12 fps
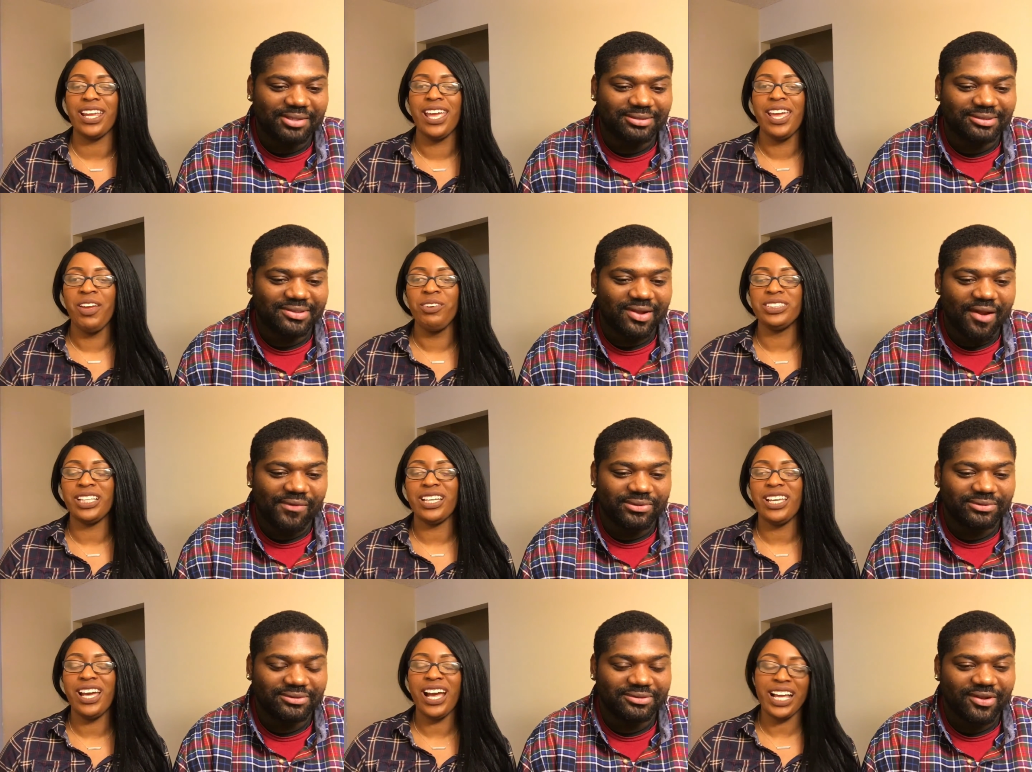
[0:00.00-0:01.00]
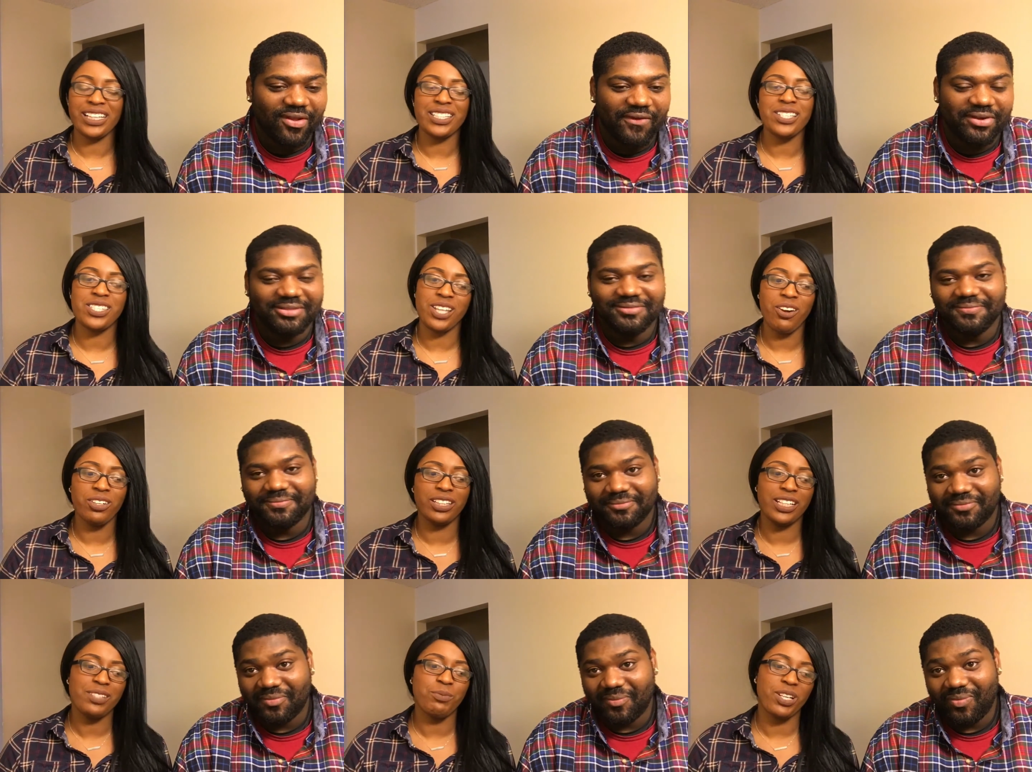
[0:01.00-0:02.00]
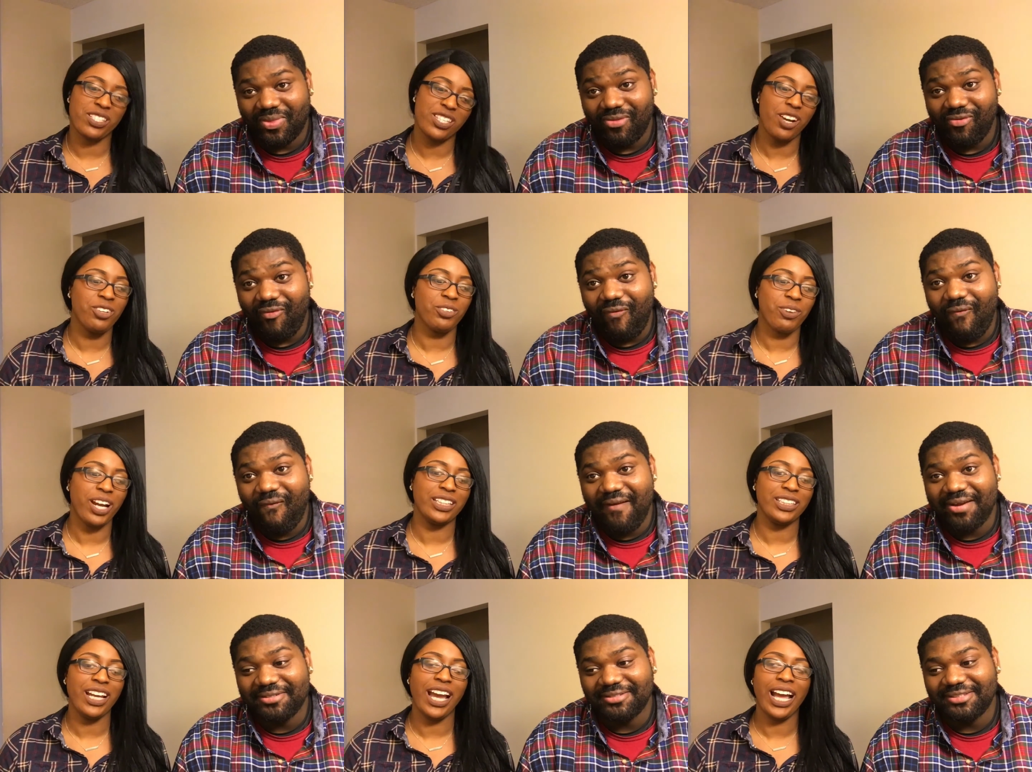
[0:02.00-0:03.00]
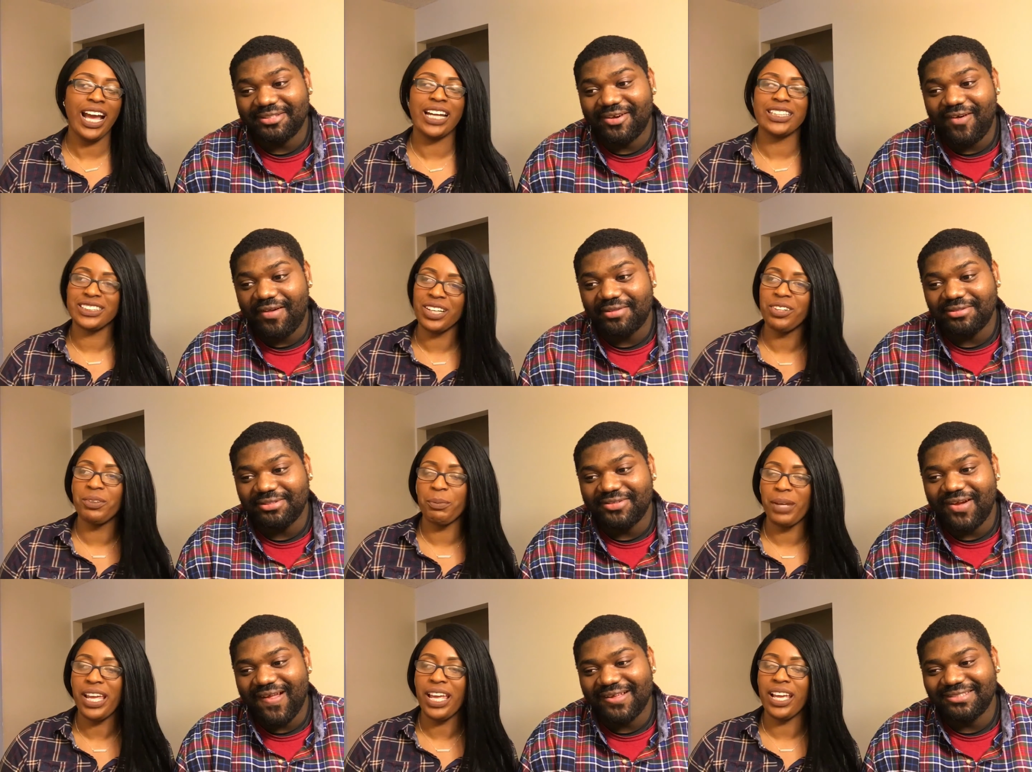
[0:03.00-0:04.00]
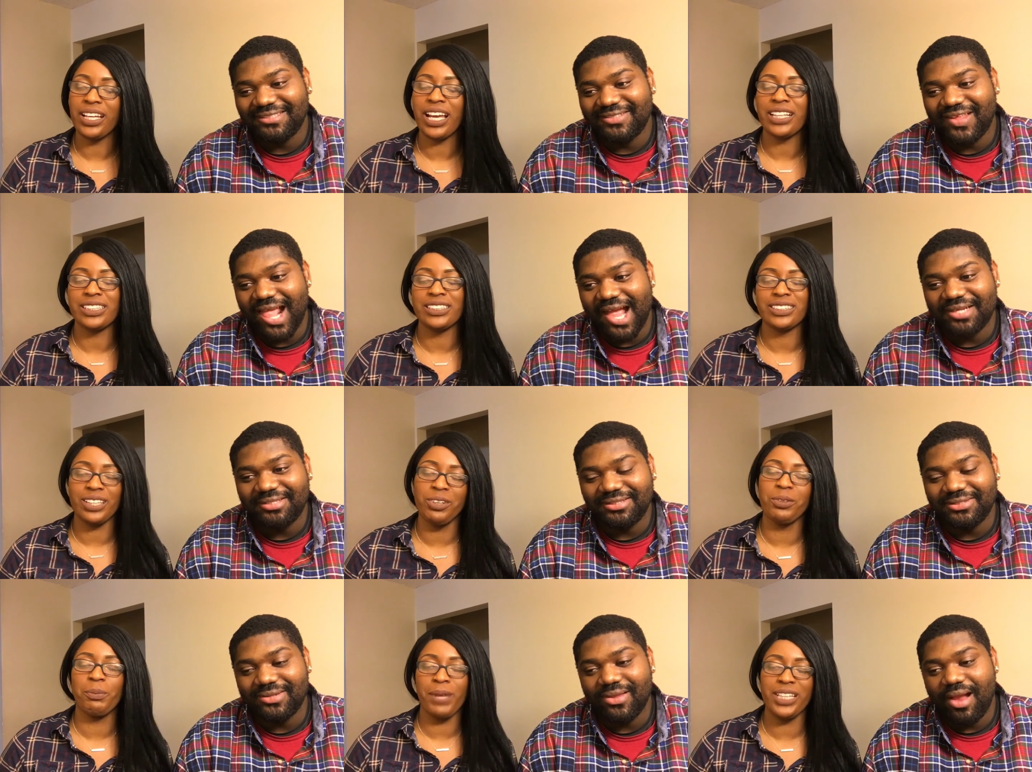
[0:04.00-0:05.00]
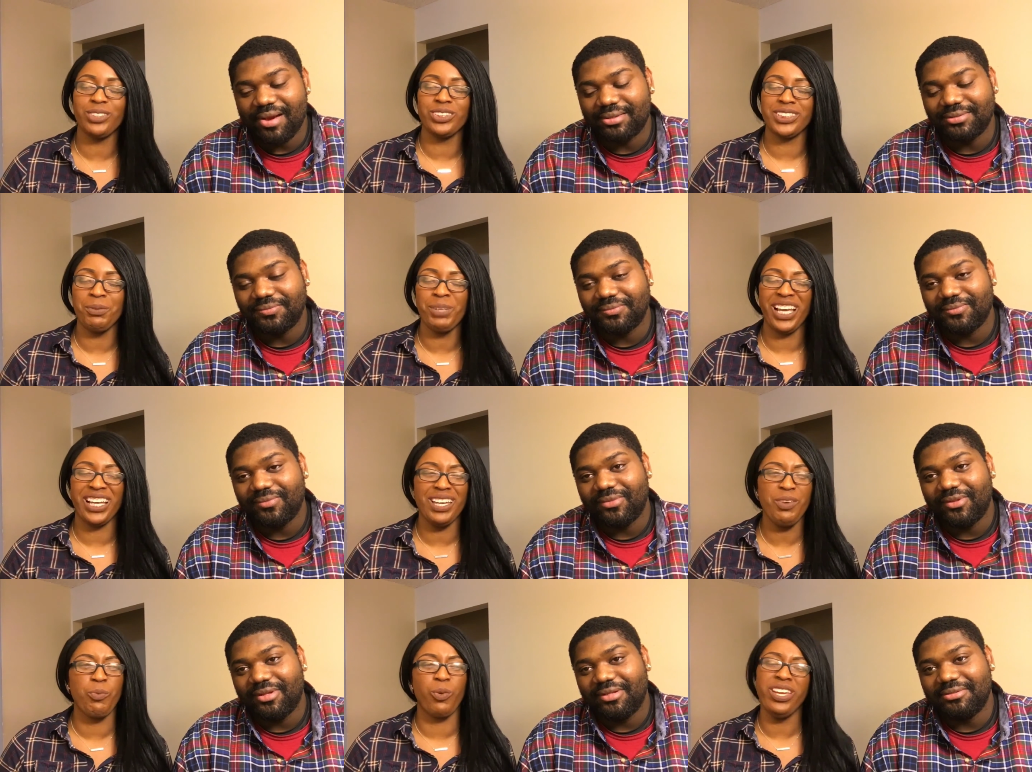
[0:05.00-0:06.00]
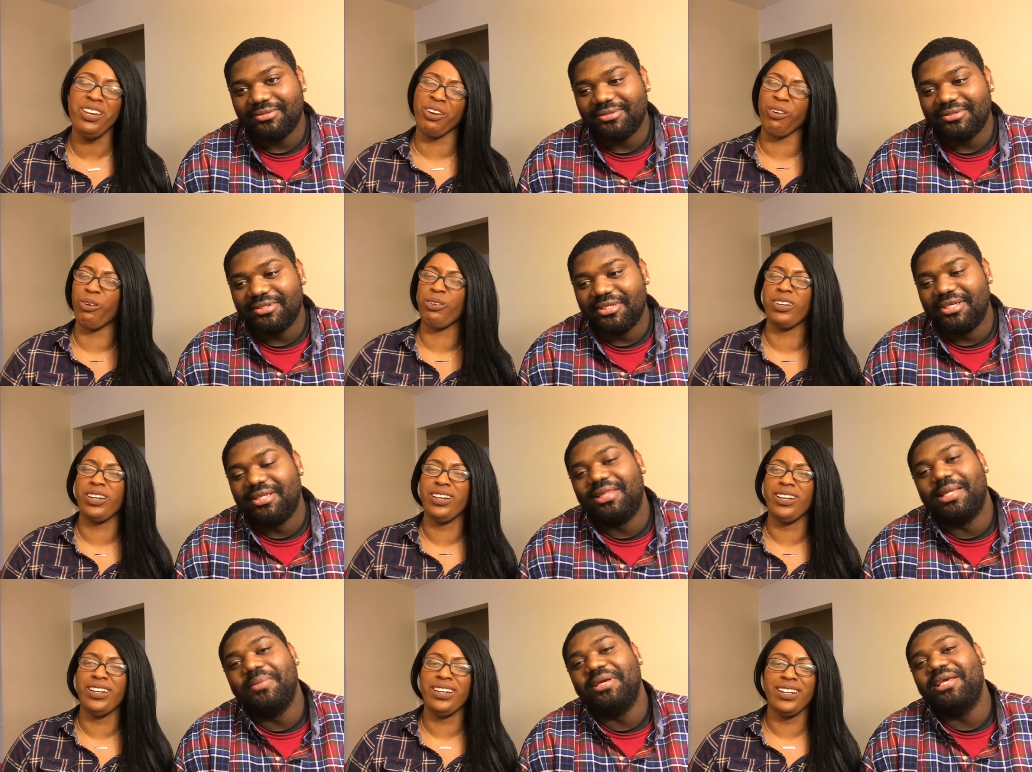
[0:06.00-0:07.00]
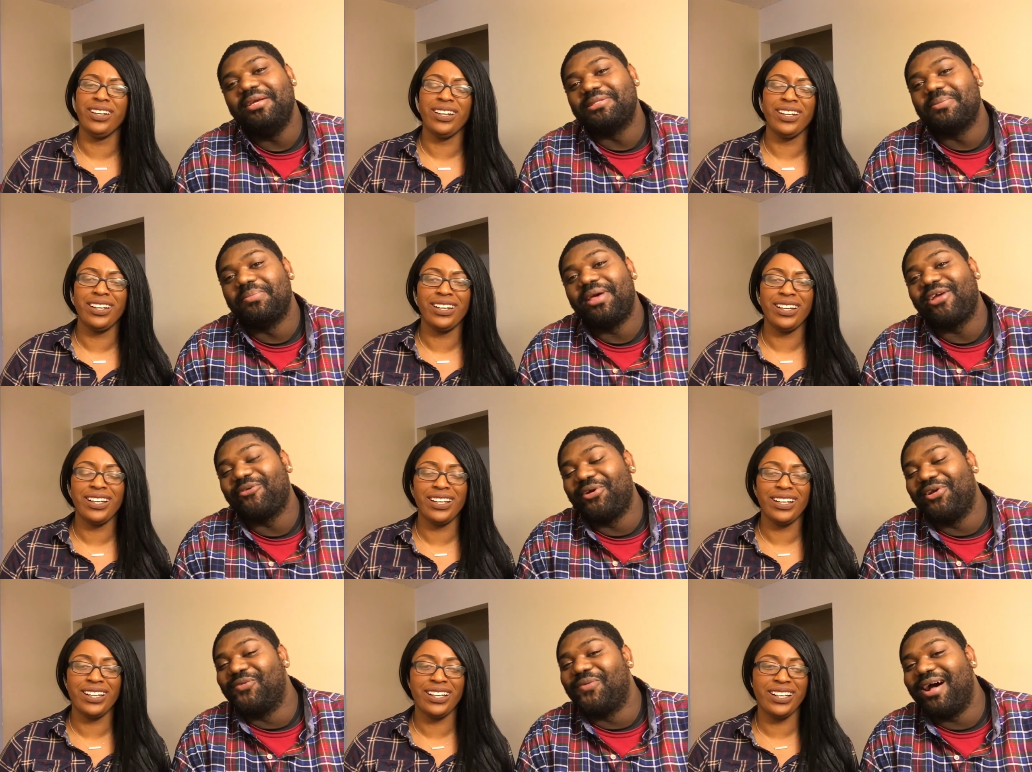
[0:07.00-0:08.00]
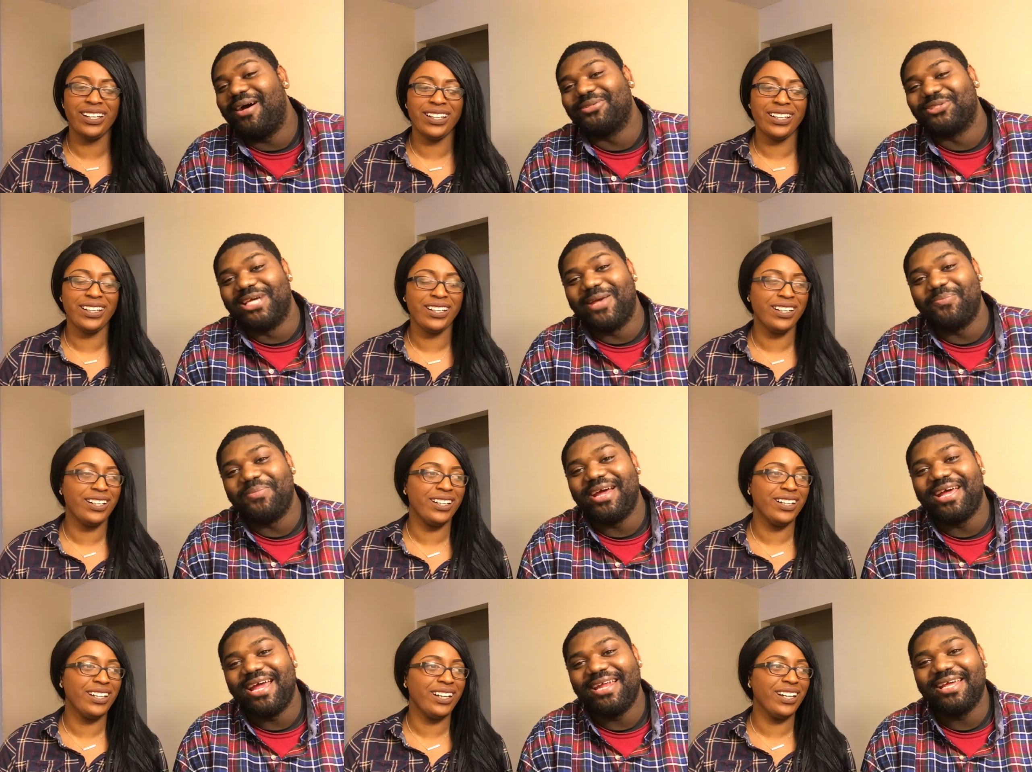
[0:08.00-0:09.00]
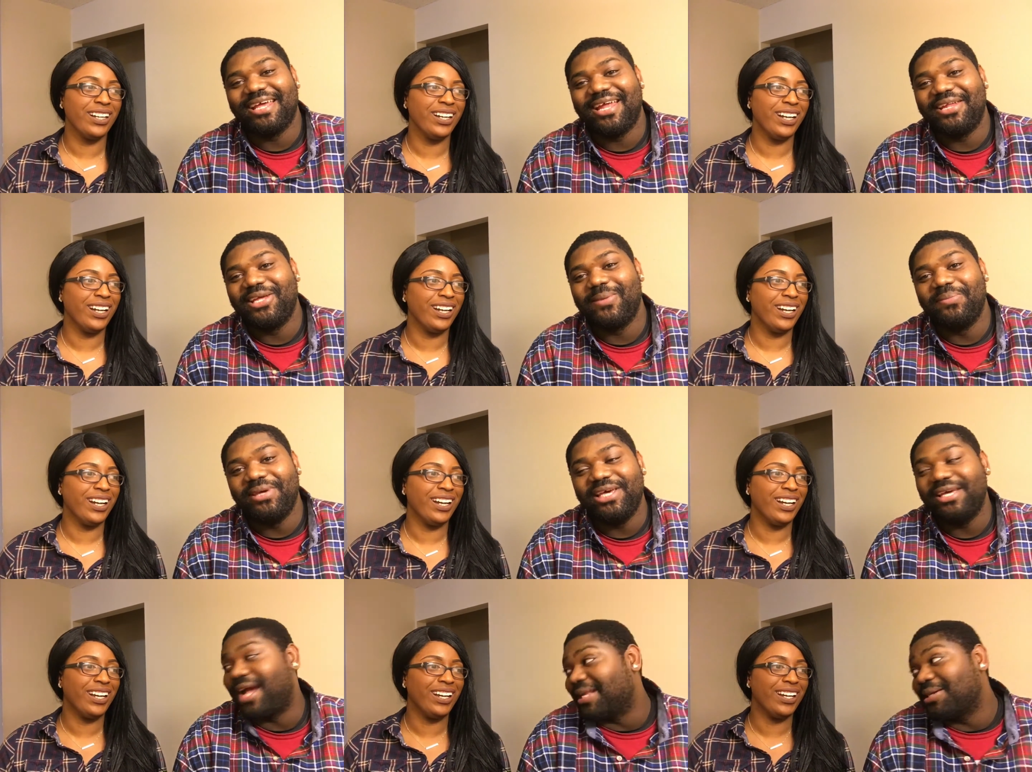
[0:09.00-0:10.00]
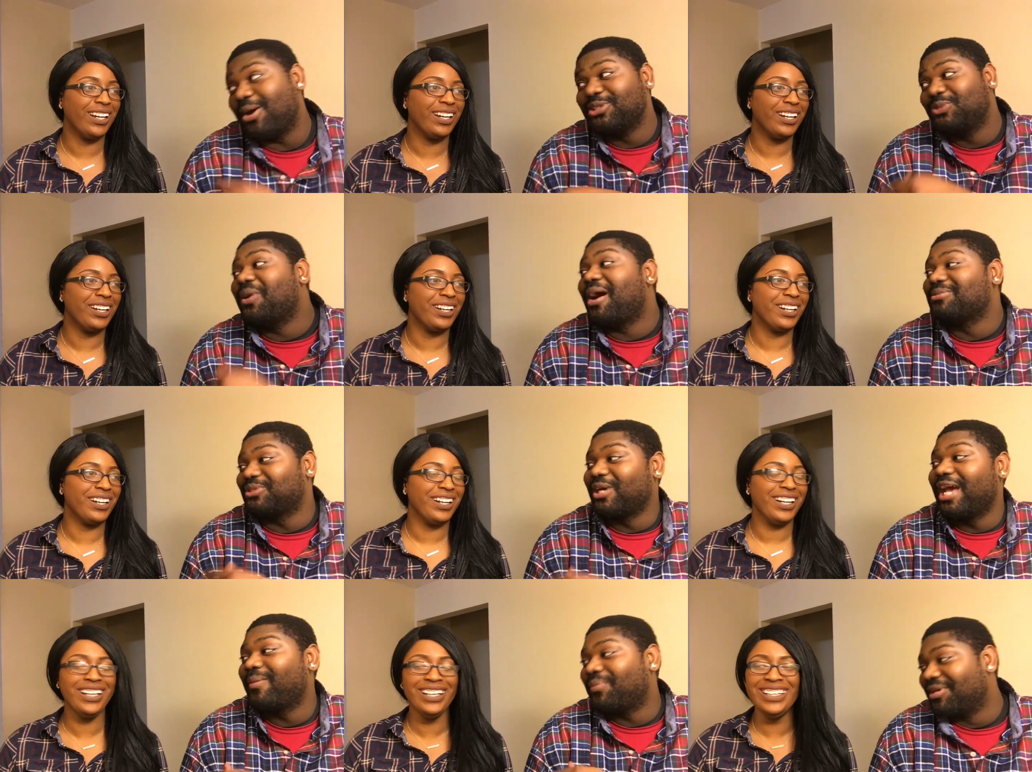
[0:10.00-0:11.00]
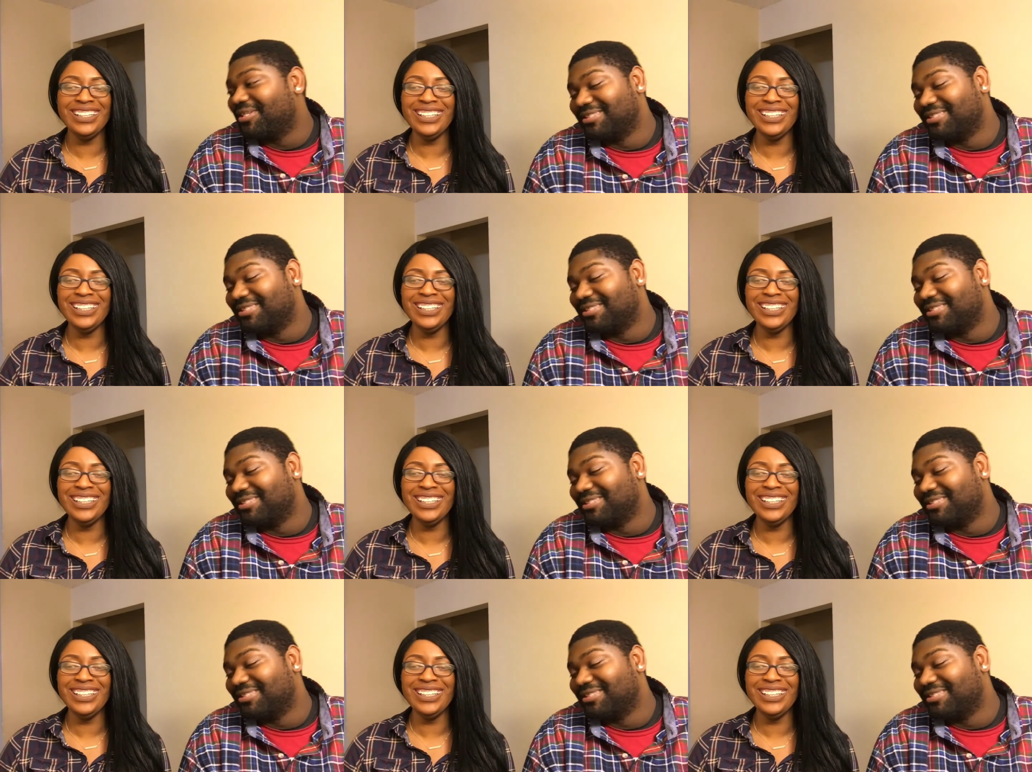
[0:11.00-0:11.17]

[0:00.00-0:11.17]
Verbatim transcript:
Speaker 1: it. He was like, yeah, I got this Serta. That's my Serta right there. I got a Serta bed. got this Serta mattress. I'm like, he
Speaker 2: weird. Let me give you some background on why I was so happy about that goddamn bed. I told you why I was so happy.